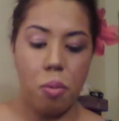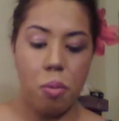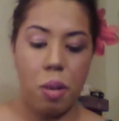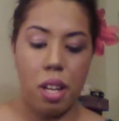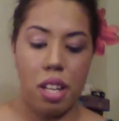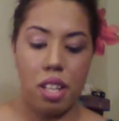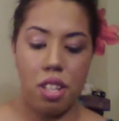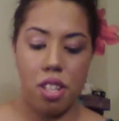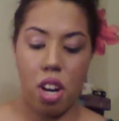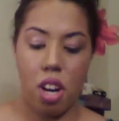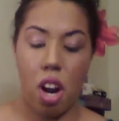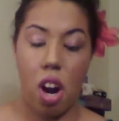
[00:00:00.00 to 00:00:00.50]

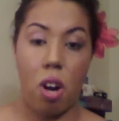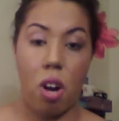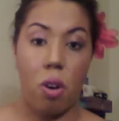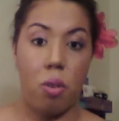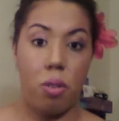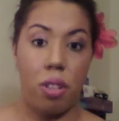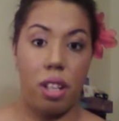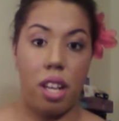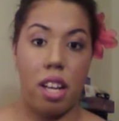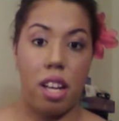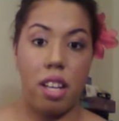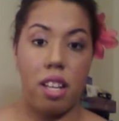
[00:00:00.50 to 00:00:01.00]
which are
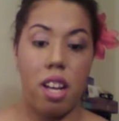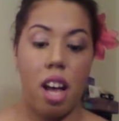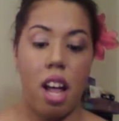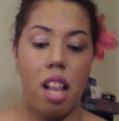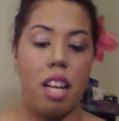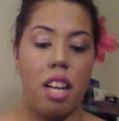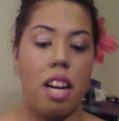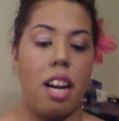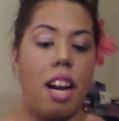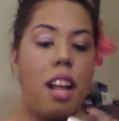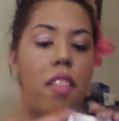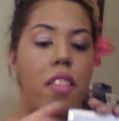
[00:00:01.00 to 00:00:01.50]
only
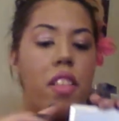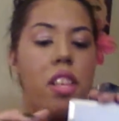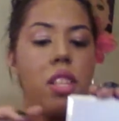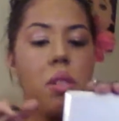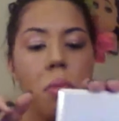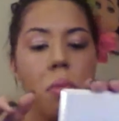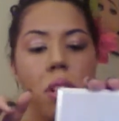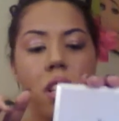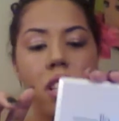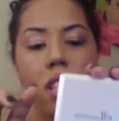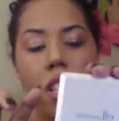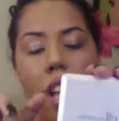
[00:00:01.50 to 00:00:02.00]
$1. And this
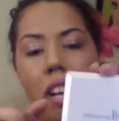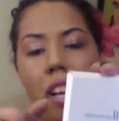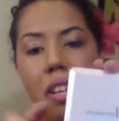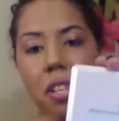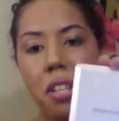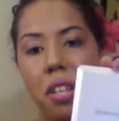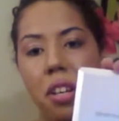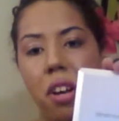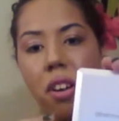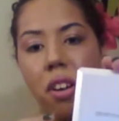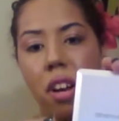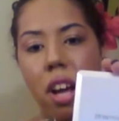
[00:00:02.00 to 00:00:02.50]
one is
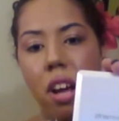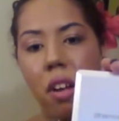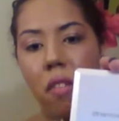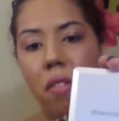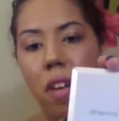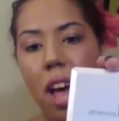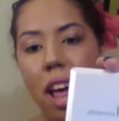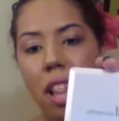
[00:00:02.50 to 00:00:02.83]
actually called e.l.f.